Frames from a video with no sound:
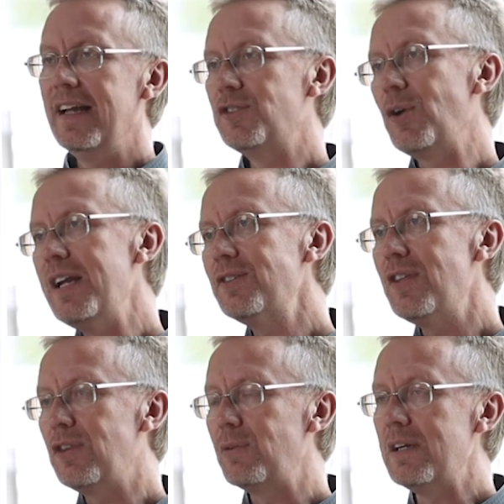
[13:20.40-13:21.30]
And so here's
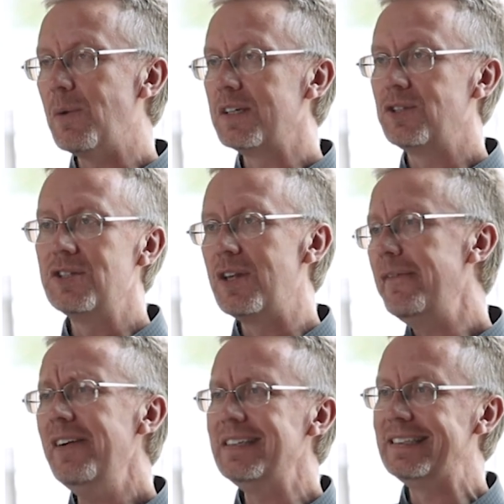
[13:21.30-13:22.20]
the three questions. They're
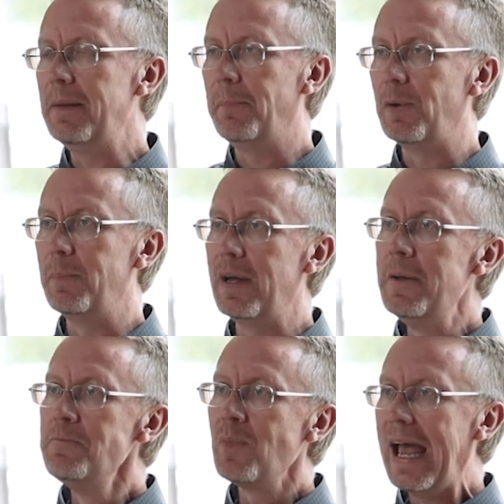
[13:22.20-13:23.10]
very simple, but
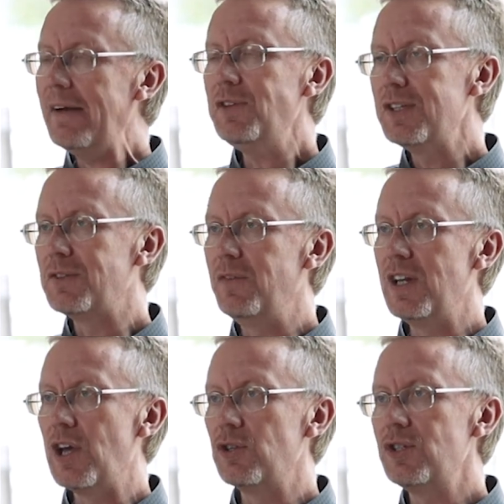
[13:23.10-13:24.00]
after this
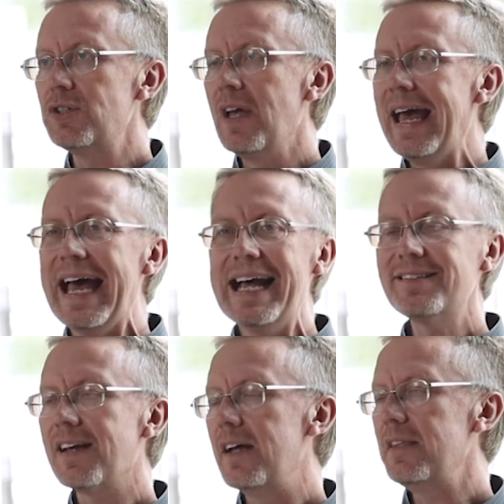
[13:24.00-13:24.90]
video, just
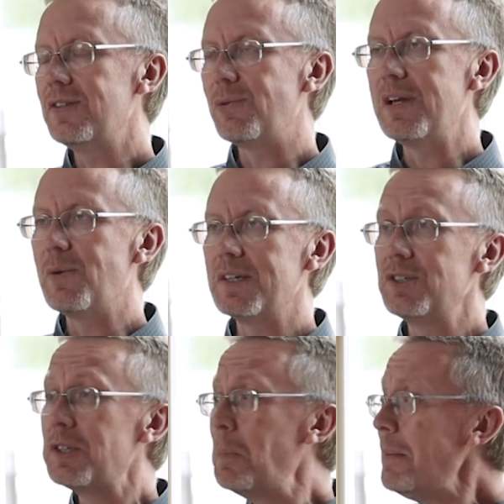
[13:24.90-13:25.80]
ask God these three
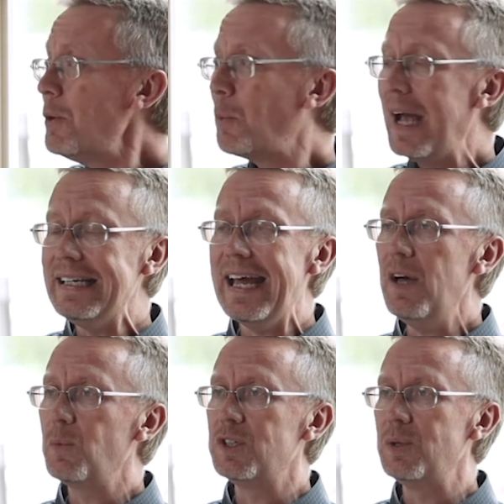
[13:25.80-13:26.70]
questions. Maybe write
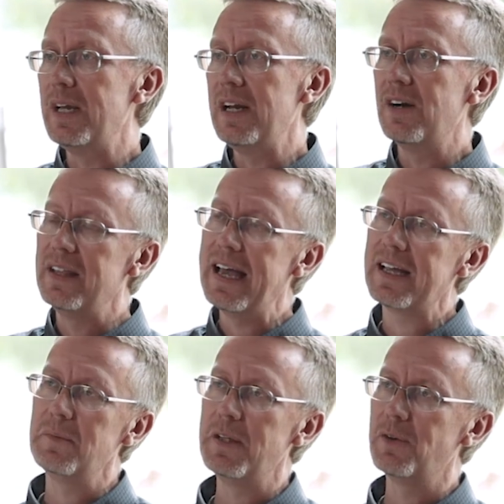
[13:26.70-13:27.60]
down what you hear, and
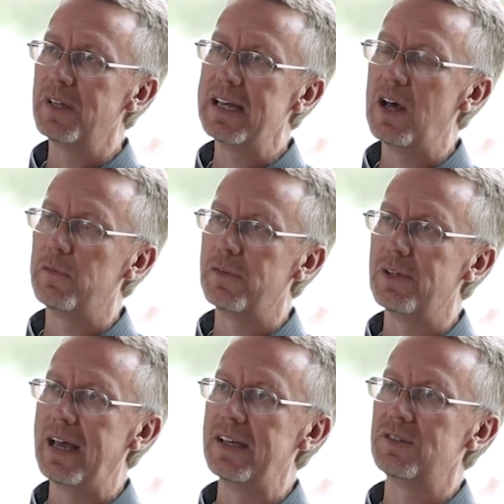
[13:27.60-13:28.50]
that can be really
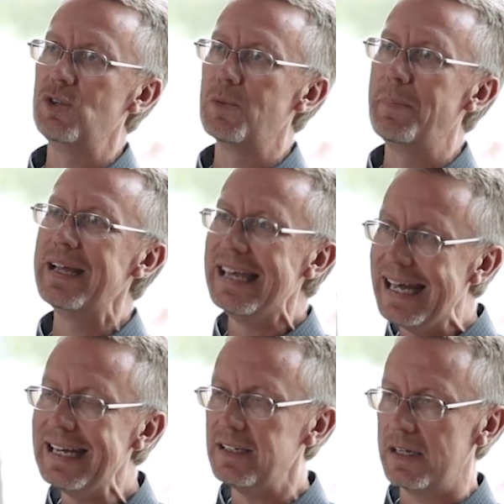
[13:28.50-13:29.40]
helpful as you're
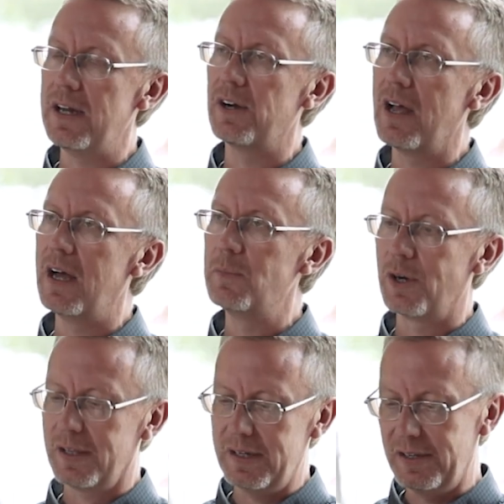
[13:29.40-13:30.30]
beginning to hear God more
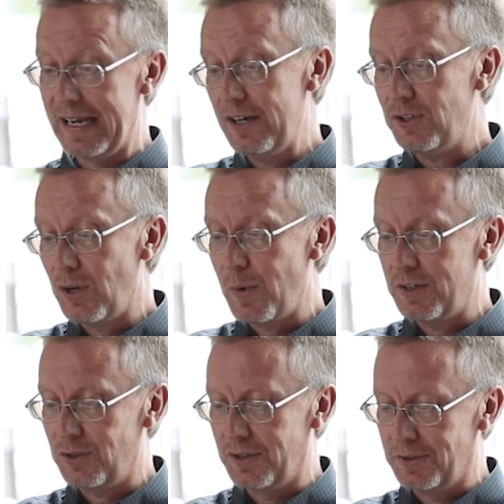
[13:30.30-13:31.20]
clearly. Here's the
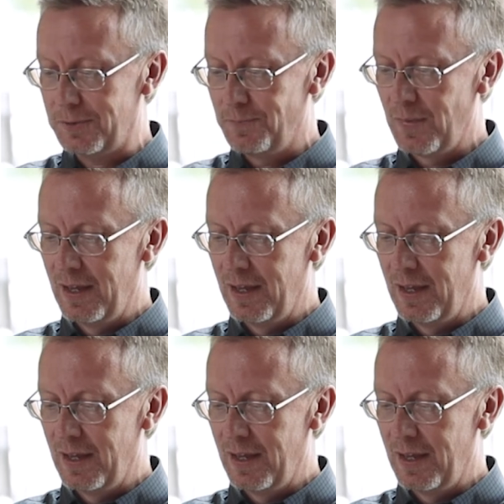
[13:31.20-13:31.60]
questions.